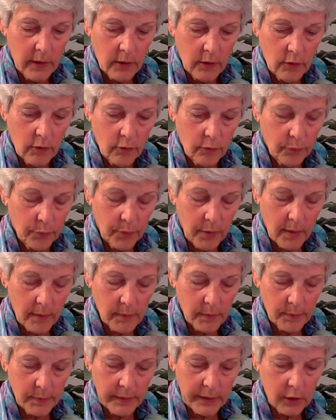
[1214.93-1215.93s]
You've
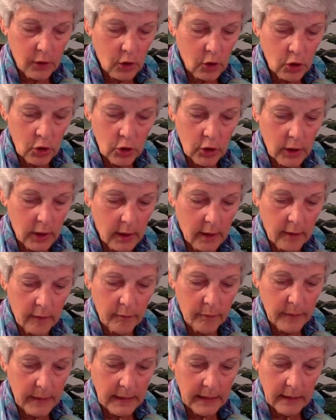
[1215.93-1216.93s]
probably heard of
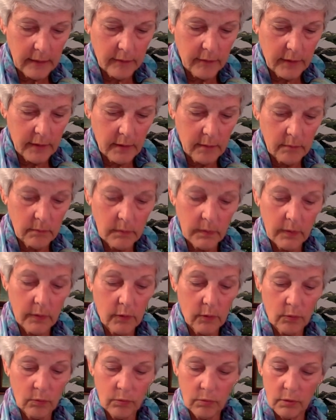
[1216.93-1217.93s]
many of them,
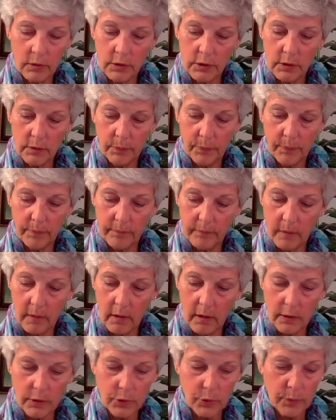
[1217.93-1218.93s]
the worst
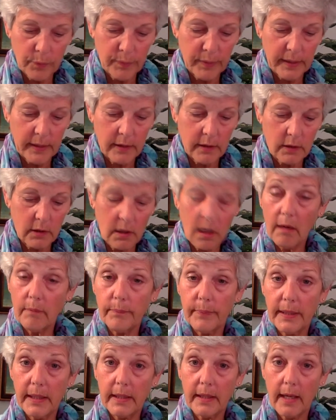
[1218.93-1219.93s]
arguably at the top
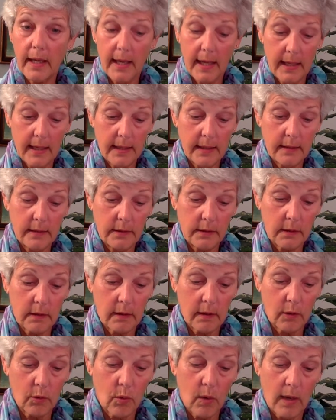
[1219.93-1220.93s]
being AIDS,
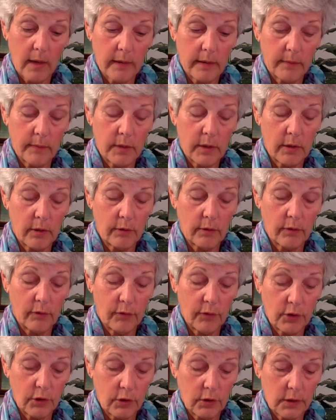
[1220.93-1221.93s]
acquired
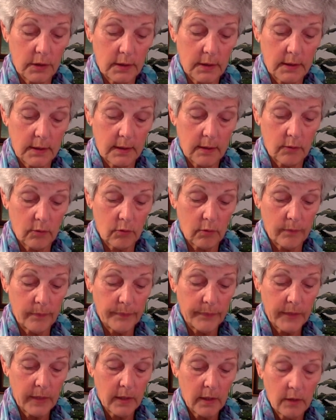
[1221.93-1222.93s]
immunodeficiency
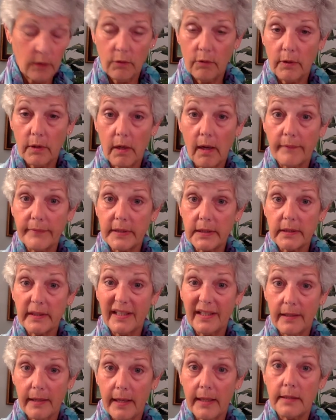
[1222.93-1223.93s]
syndrome. You can obviously
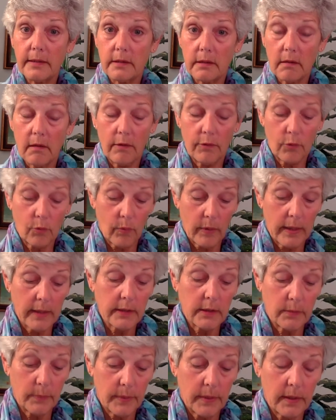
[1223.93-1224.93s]
get AIDS in other
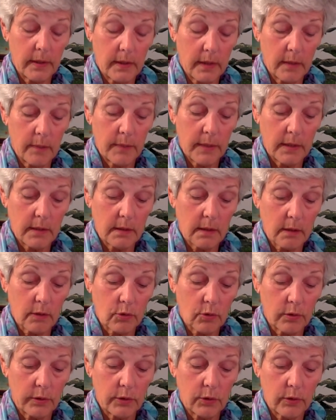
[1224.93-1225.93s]
ways, but it can be a
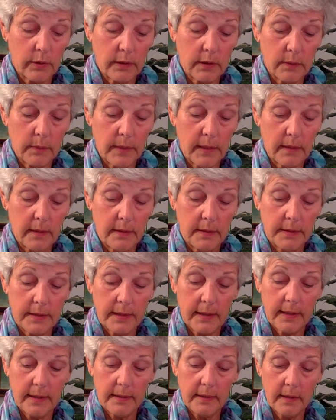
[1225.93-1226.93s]
sexually transmitted
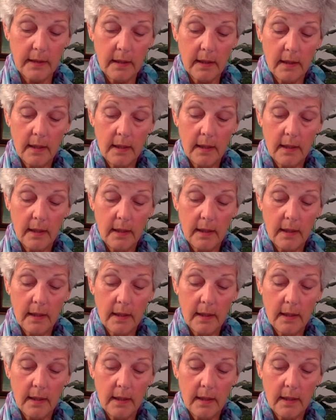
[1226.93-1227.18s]
disease.